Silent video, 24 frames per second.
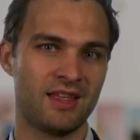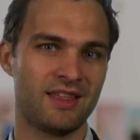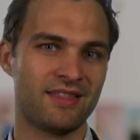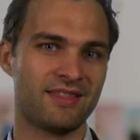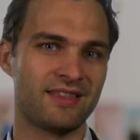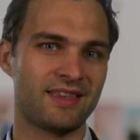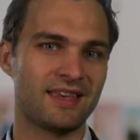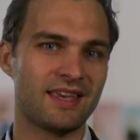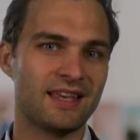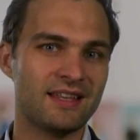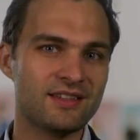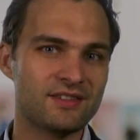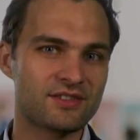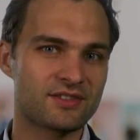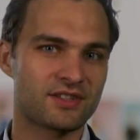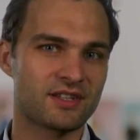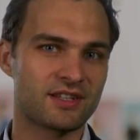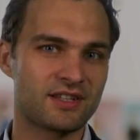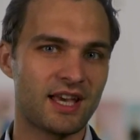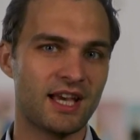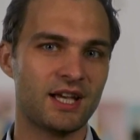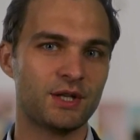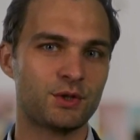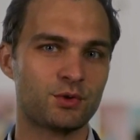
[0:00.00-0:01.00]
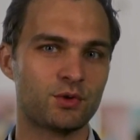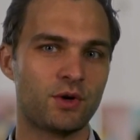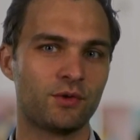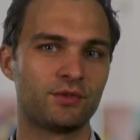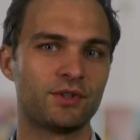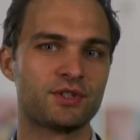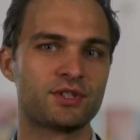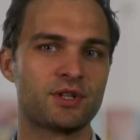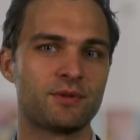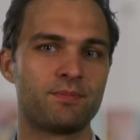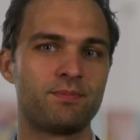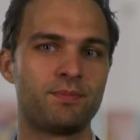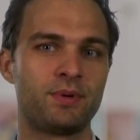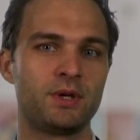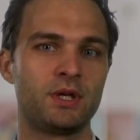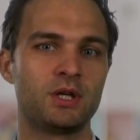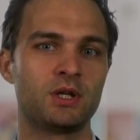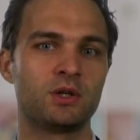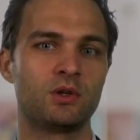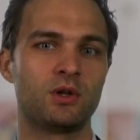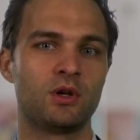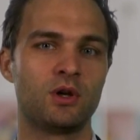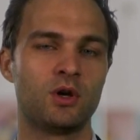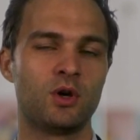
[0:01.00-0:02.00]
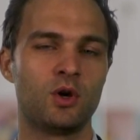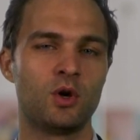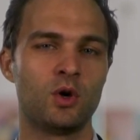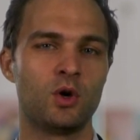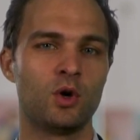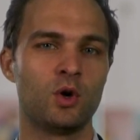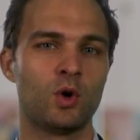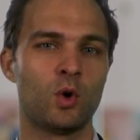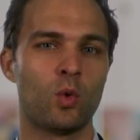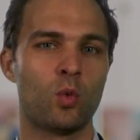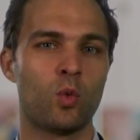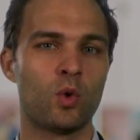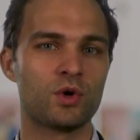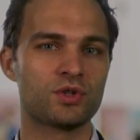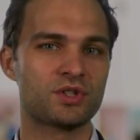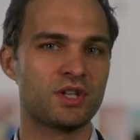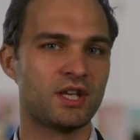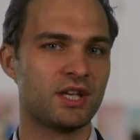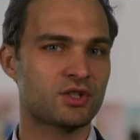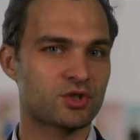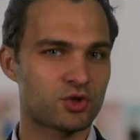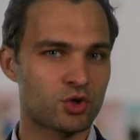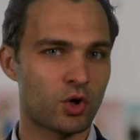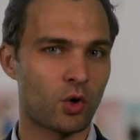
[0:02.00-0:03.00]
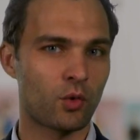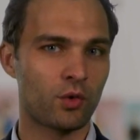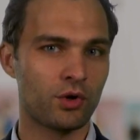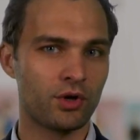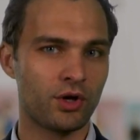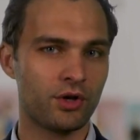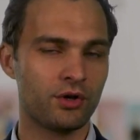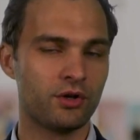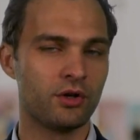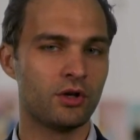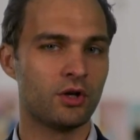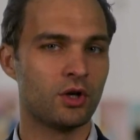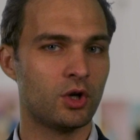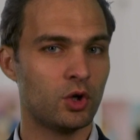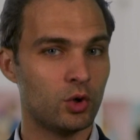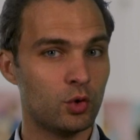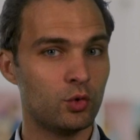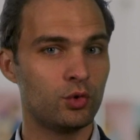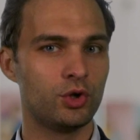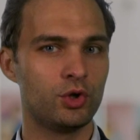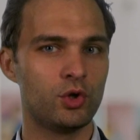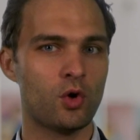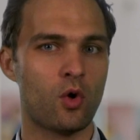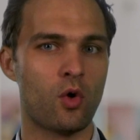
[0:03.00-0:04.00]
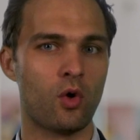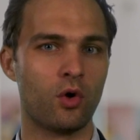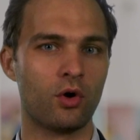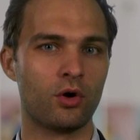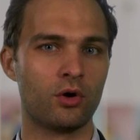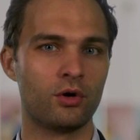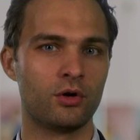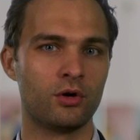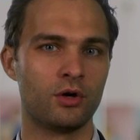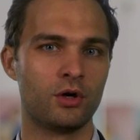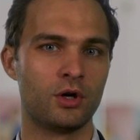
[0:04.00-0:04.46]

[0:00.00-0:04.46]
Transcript: The instigator of this appeal was the historian Lou de Jong,